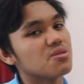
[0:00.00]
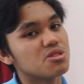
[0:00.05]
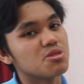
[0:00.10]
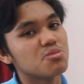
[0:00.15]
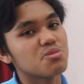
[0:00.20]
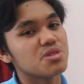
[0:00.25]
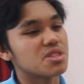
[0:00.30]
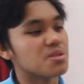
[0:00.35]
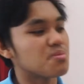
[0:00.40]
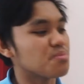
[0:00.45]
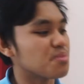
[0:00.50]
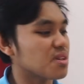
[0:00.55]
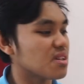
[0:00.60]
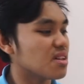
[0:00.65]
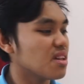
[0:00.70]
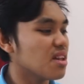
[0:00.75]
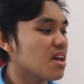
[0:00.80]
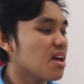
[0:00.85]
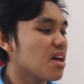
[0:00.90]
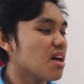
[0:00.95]
super
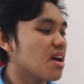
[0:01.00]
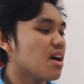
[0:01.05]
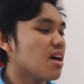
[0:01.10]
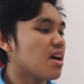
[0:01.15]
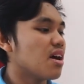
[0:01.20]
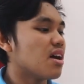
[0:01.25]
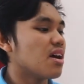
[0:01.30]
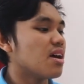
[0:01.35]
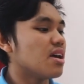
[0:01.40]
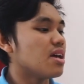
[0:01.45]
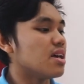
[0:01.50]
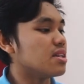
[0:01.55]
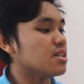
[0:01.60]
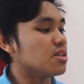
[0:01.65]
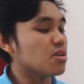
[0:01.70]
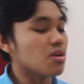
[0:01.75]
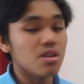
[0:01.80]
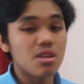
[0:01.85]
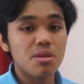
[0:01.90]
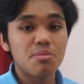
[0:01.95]
simple. And
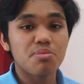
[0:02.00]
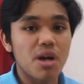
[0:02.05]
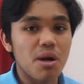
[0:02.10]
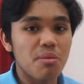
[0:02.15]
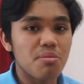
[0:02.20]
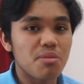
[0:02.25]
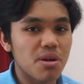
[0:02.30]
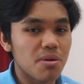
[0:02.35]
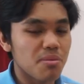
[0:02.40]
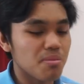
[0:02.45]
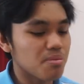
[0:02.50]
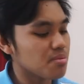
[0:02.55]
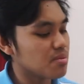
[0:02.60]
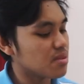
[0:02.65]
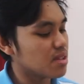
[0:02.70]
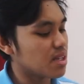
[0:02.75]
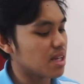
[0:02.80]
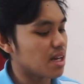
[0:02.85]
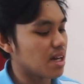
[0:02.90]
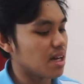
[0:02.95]
the only problem
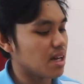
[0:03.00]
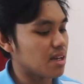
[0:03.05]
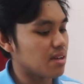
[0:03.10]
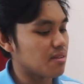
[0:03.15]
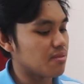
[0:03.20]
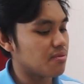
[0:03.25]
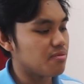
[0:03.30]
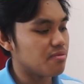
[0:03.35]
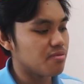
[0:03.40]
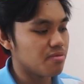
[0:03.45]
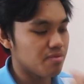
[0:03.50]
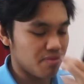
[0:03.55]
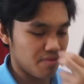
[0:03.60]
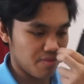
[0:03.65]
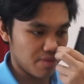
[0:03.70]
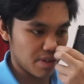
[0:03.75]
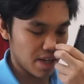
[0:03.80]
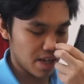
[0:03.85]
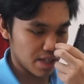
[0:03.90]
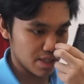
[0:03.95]
that I've
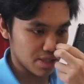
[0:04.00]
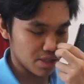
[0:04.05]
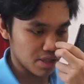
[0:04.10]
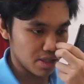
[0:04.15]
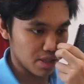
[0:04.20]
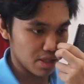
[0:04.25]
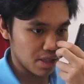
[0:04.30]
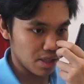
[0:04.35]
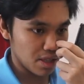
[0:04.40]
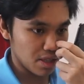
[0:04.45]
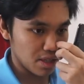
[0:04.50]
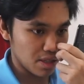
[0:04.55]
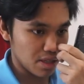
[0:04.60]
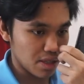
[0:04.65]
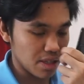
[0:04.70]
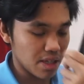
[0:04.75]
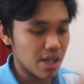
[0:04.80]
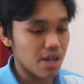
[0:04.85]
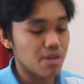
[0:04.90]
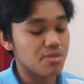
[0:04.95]
actually
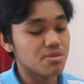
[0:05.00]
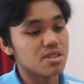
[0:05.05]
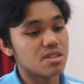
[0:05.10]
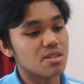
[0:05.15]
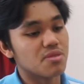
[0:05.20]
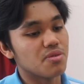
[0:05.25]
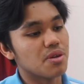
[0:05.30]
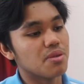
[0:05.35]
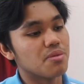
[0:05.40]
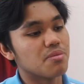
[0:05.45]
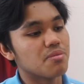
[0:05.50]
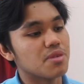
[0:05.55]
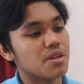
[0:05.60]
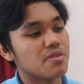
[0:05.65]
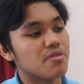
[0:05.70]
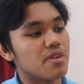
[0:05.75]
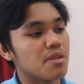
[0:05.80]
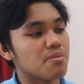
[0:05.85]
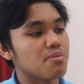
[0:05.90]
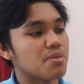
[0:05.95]
encountered when
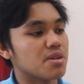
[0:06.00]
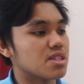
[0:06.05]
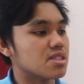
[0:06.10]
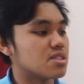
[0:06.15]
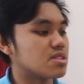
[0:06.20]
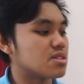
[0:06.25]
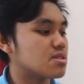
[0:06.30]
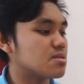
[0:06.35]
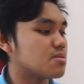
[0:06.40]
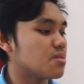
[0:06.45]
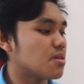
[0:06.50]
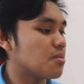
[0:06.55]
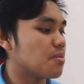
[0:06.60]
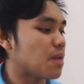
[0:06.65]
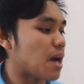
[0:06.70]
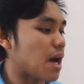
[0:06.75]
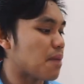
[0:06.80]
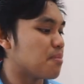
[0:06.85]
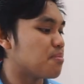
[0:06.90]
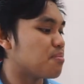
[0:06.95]
developing this
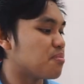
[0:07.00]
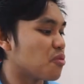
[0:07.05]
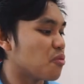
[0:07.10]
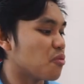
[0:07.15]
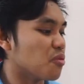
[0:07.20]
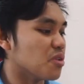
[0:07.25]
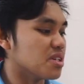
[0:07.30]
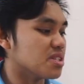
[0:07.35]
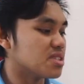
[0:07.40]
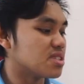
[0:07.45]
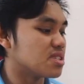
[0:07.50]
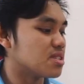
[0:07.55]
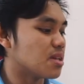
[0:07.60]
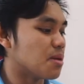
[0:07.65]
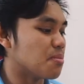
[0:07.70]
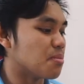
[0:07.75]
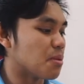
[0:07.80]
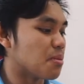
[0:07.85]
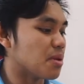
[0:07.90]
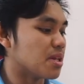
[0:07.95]
app was
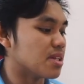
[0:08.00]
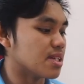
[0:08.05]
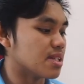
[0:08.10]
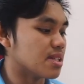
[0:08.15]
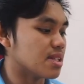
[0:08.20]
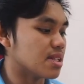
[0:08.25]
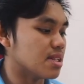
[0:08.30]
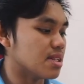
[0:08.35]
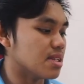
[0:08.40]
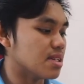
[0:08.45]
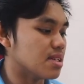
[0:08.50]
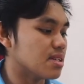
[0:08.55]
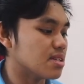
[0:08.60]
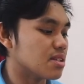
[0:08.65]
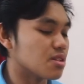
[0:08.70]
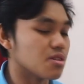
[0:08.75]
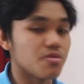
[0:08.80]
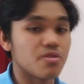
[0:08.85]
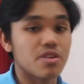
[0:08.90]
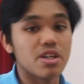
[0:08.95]
implementing the
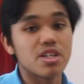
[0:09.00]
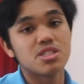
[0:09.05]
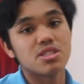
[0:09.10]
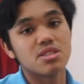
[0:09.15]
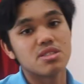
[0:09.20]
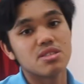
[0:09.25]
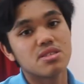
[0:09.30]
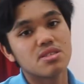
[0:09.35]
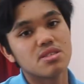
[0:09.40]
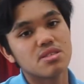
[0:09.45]
notification